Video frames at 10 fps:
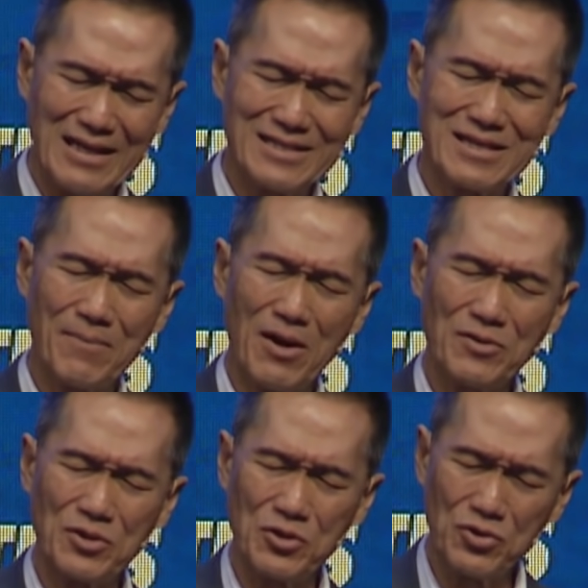it's
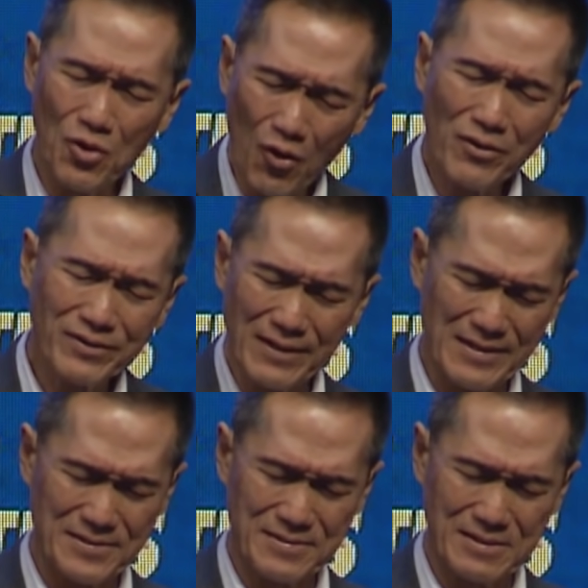about your
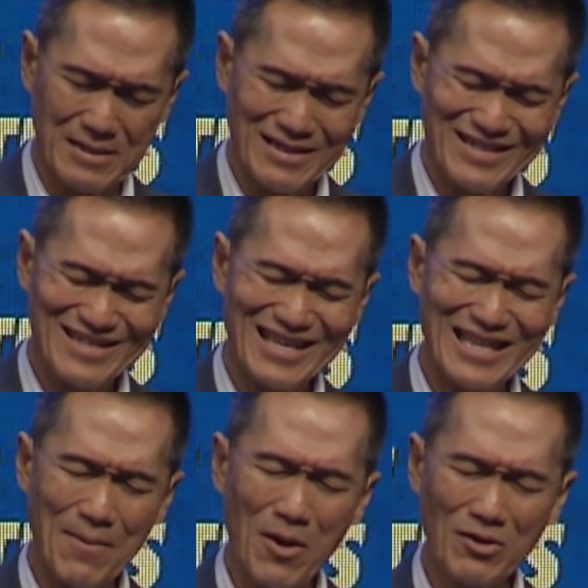grace,
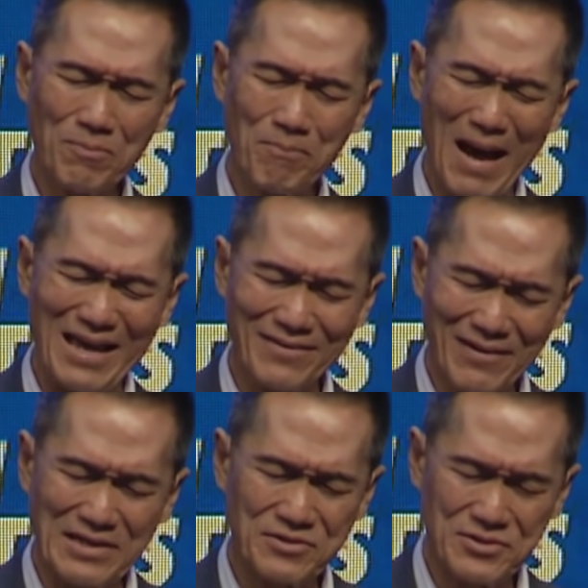not about my
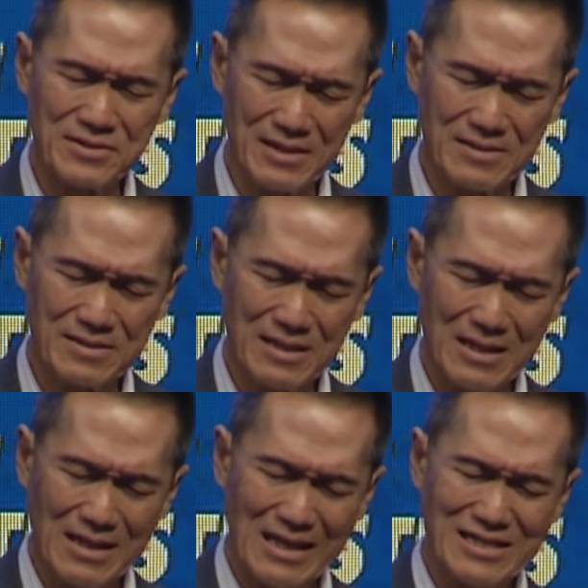righteousness.
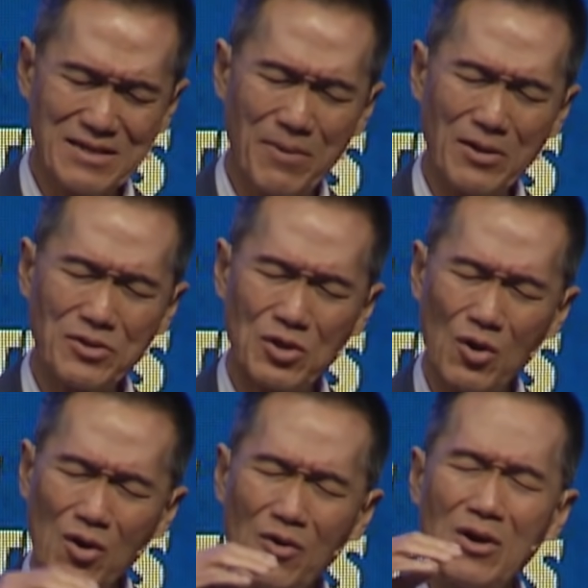It's about
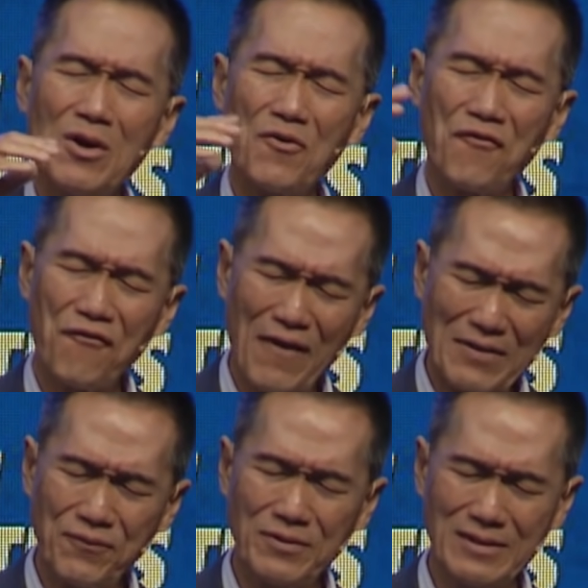your
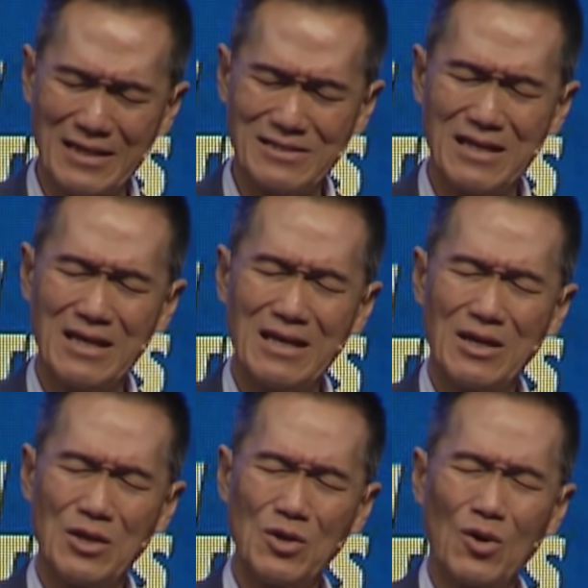faithfulness,
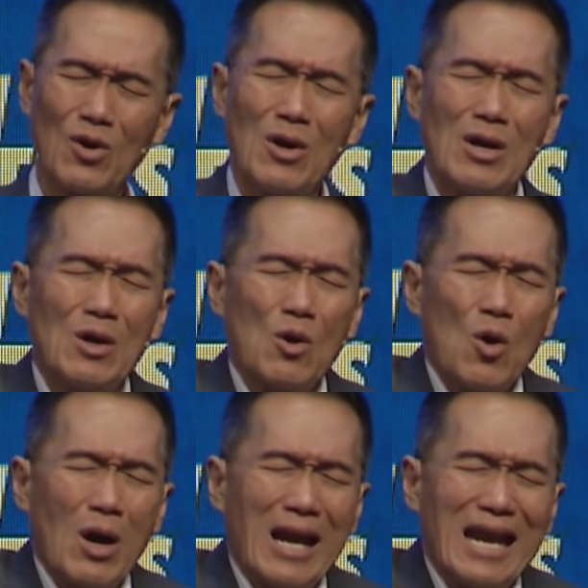your
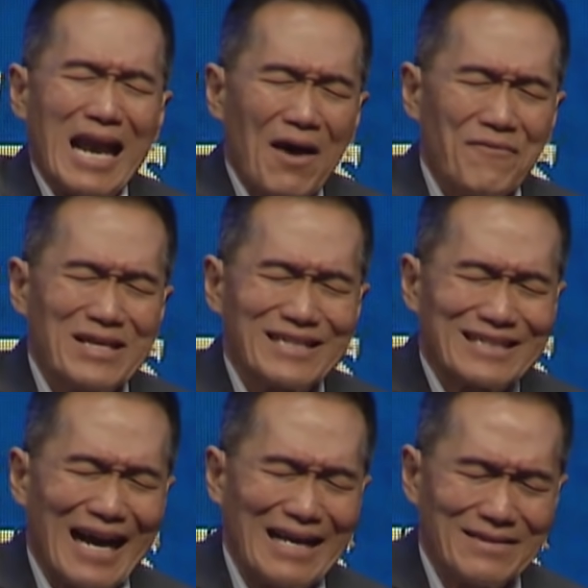loving
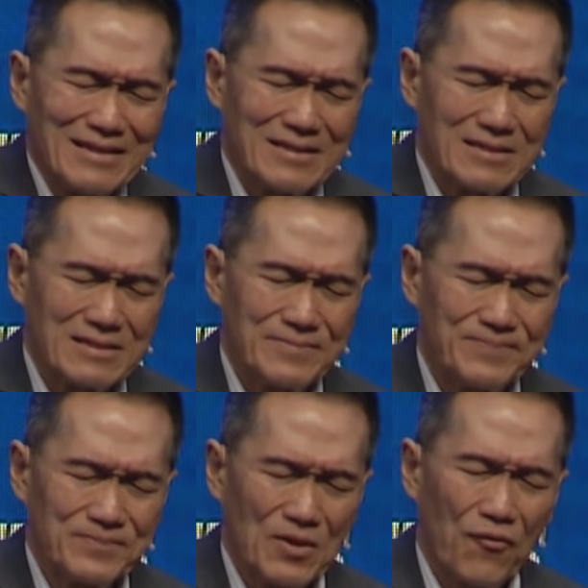kindness
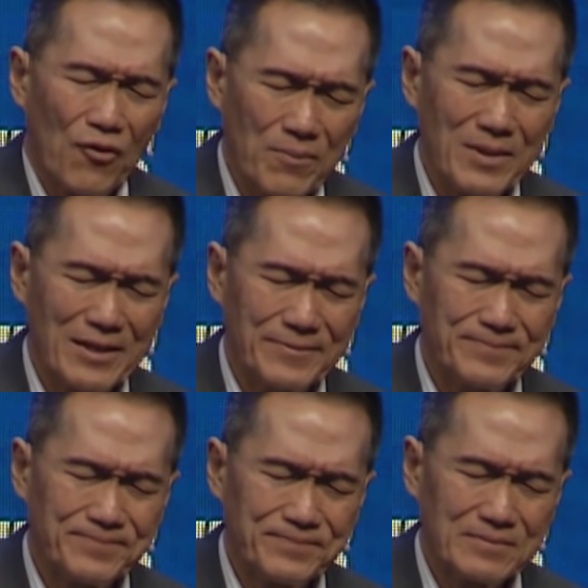for me.
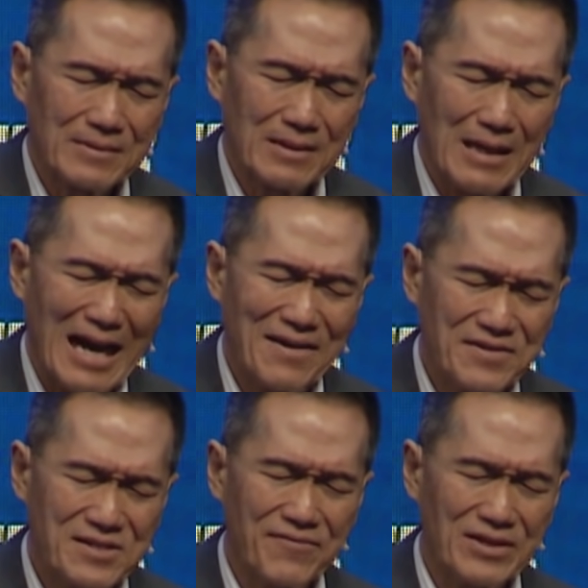I
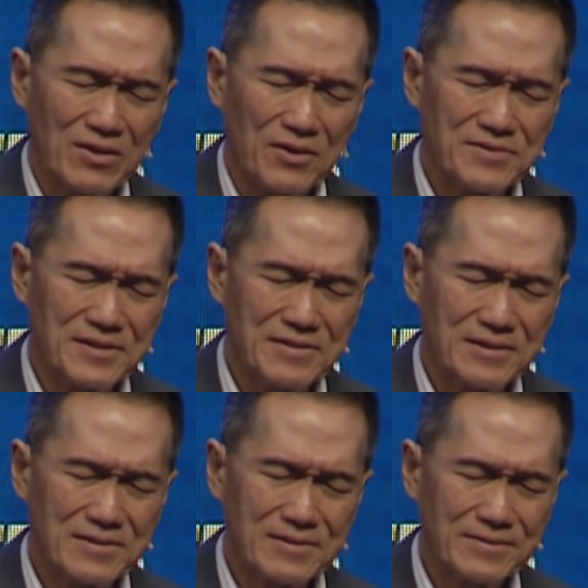receive it, Lord
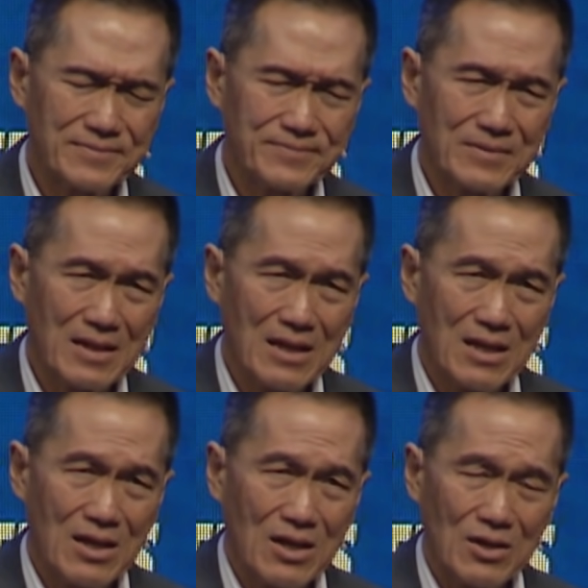Jesus.
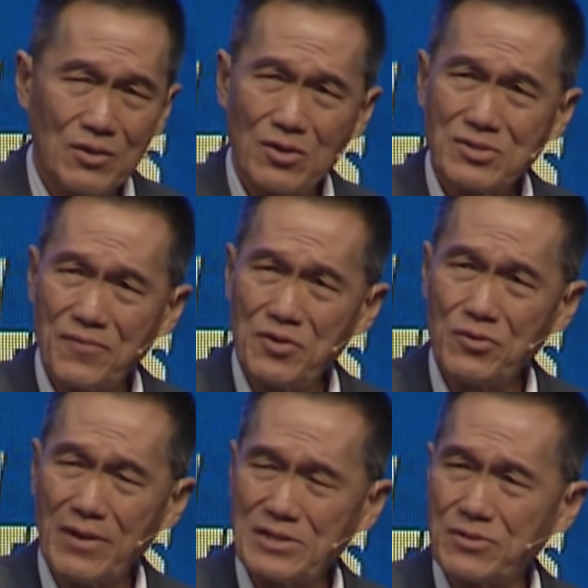Those of you
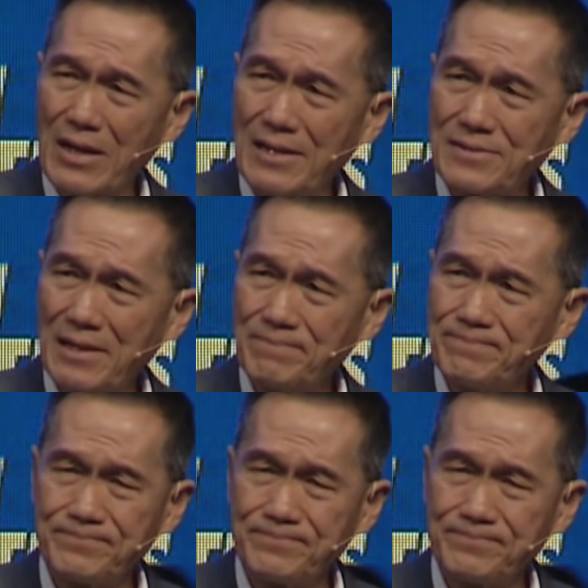who raise your hands up,